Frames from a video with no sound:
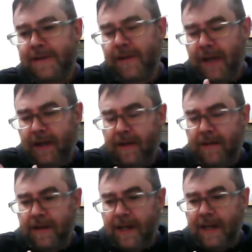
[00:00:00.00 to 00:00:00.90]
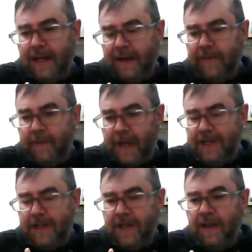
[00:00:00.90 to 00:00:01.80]
So they get
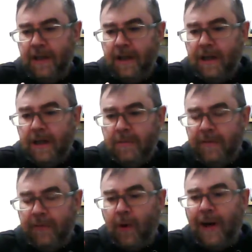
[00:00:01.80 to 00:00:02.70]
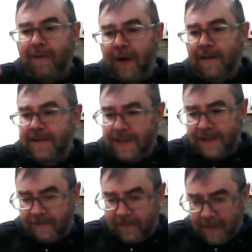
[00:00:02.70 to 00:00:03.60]
information before everybody else gets
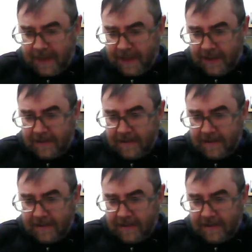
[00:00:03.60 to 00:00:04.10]
information.